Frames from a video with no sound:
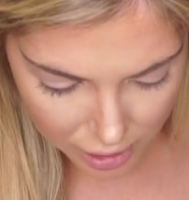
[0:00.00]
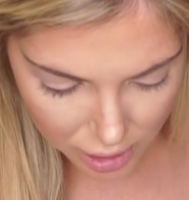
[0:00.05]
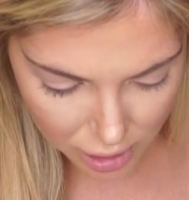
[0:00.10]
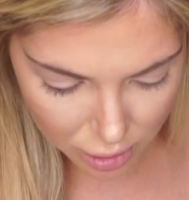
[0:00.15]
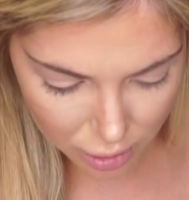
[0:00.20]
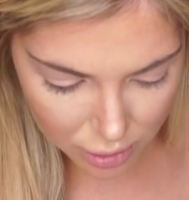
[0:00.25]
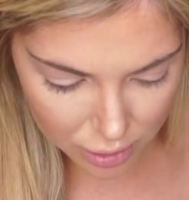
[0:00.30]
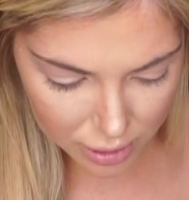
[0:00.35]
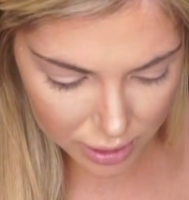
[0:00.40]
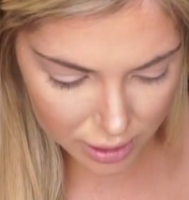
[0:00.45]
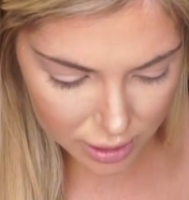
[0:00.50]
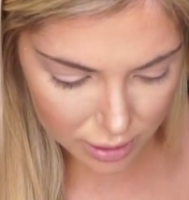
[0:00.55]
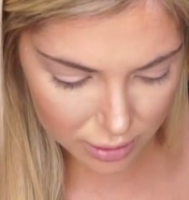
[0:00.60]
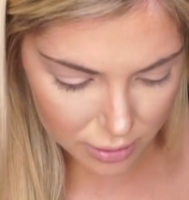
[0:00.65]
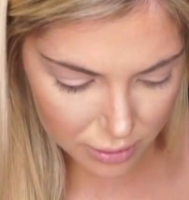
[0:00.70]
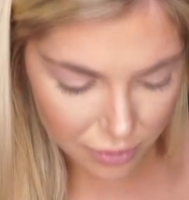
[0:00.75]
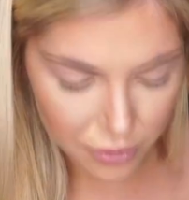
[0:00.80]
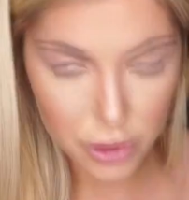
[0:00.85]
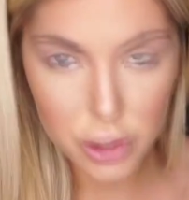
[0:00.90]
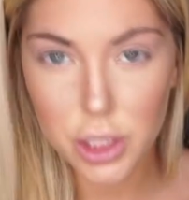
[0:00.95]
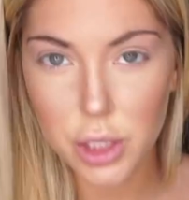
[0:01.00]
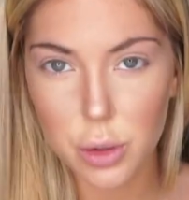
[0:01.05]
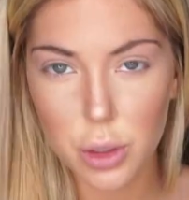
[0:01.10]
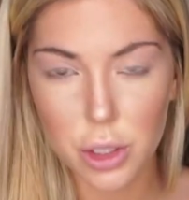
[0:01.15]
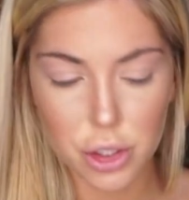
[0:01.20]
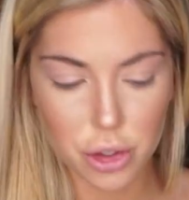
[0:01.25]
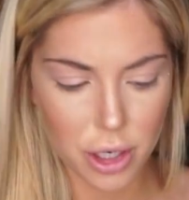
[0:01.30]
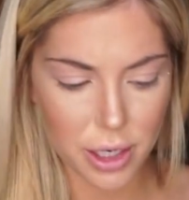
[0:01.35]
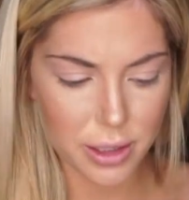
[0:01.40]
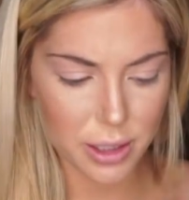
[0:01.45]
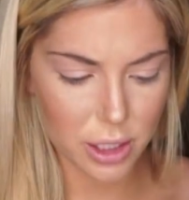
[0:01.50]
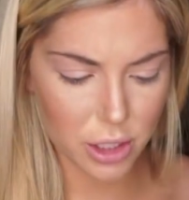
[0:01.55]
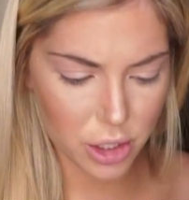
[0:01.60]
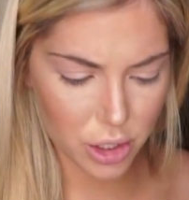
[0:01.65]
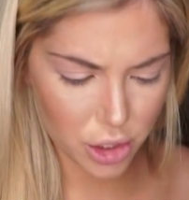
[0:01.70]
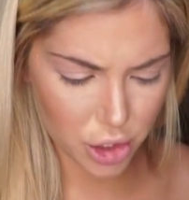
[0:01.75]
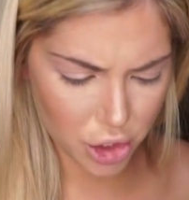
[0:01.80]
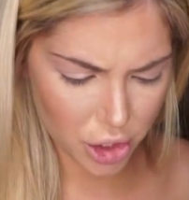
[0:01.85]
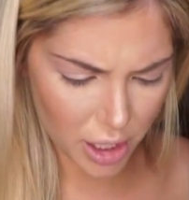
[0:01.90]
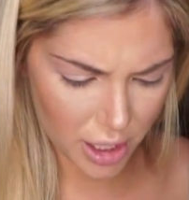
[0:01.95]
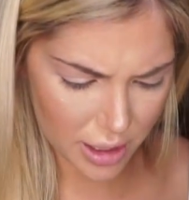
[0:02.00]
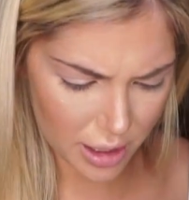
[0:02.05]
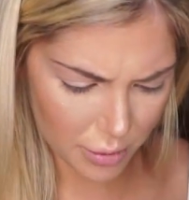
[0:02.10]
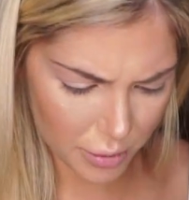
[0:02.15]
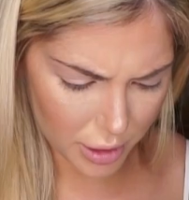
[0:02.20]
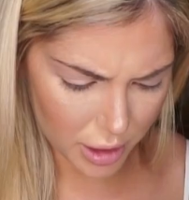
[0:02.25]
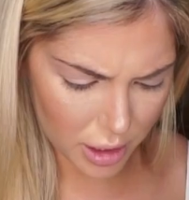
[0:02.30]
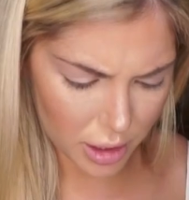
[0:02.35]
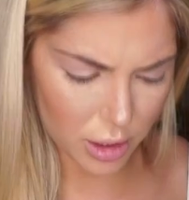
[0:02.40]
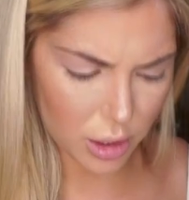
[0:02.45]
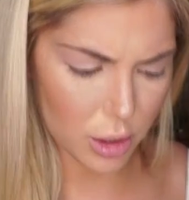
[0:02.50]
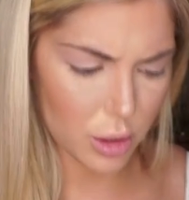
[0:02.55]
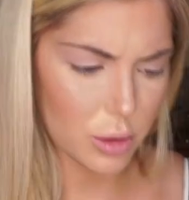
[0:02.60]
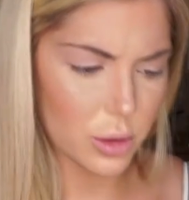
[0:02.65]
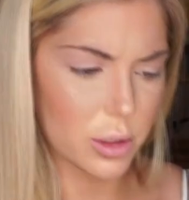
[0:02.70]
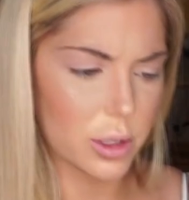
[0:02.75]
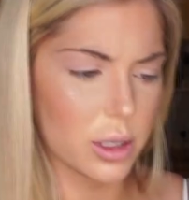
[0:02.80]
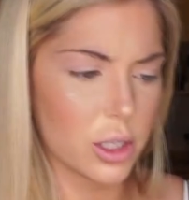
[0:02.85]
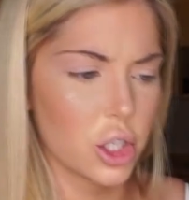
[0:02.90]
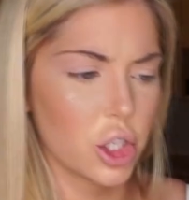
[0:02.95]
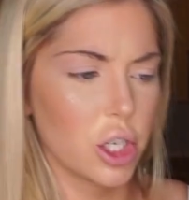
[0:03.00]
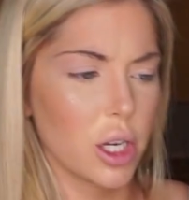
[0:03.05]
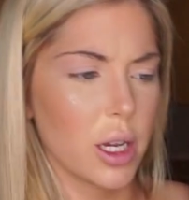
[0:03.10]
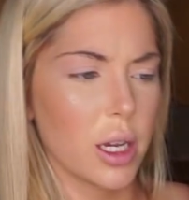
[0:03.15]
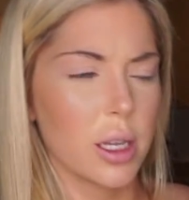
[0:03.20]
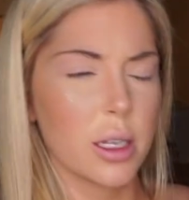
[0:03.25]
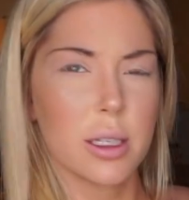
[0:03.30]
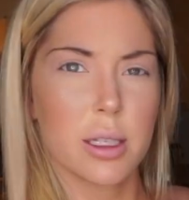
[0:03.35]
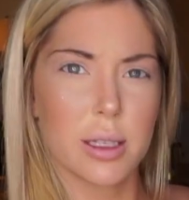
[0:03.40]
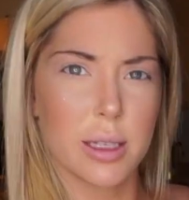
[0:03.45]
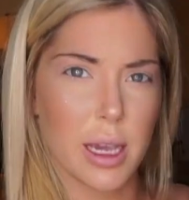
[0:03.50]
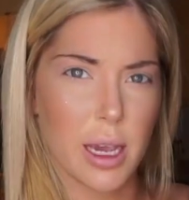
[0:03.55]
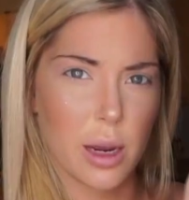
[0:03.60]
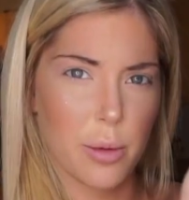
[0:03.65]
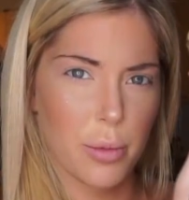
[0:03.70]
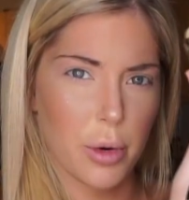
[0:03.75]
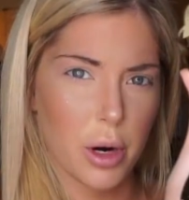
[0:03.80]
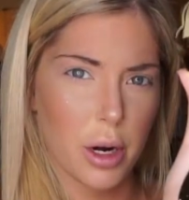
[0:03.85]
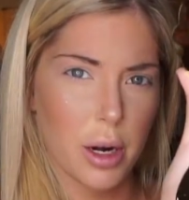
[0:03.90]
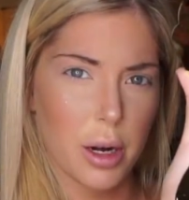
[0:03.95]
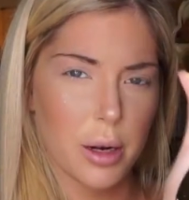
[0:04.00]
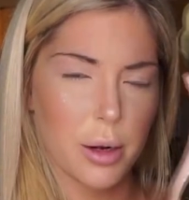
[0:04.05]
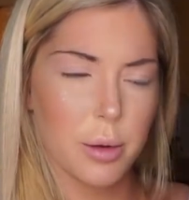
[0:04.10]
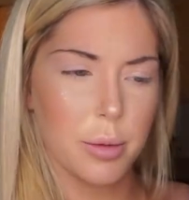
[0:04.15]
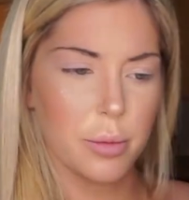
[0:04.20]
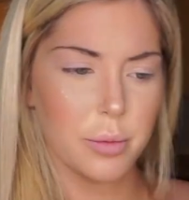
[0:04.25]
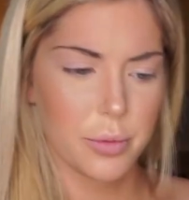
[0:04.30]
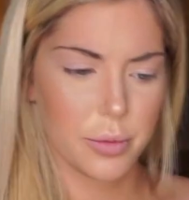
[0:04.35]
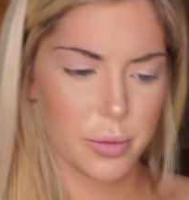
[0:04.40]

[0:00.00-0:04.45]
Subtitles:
gonna use, first do a transition shade, gonna use the shade Sandbar.